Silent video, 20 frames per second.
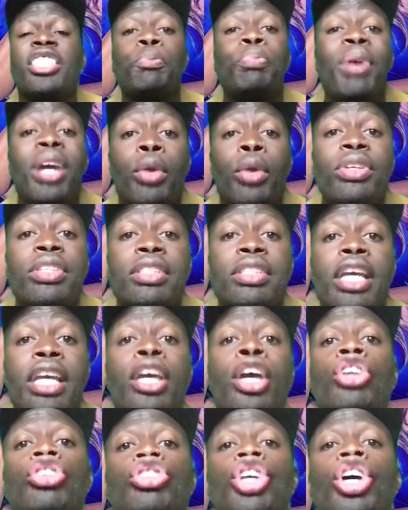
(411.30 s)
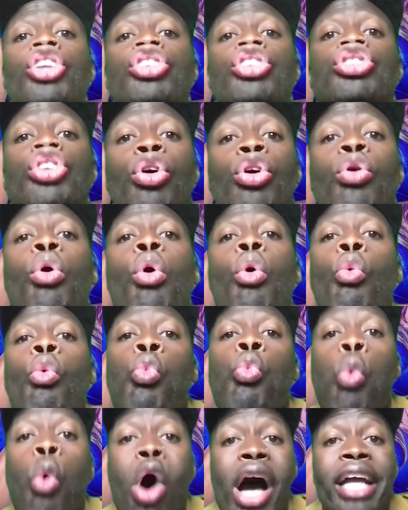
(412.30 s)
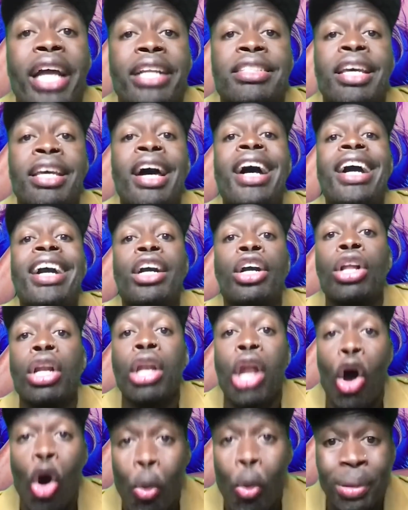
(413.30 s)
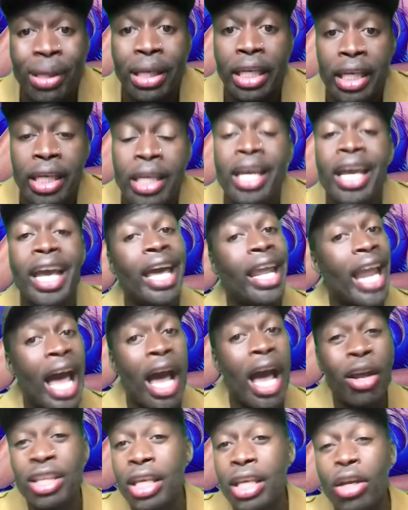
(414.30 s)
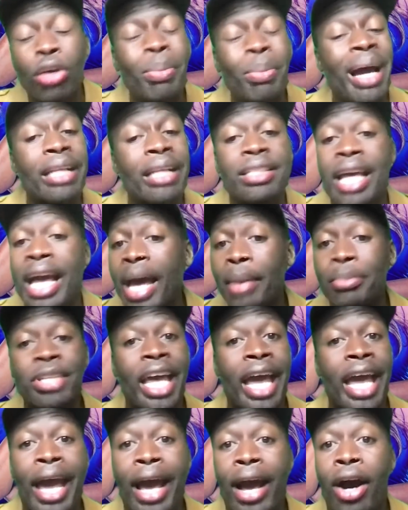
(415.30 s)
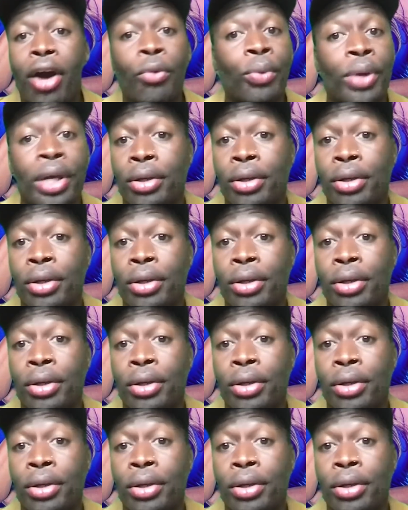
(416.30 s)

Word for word: conspiracy to do what globally? And I'll yield my time to Al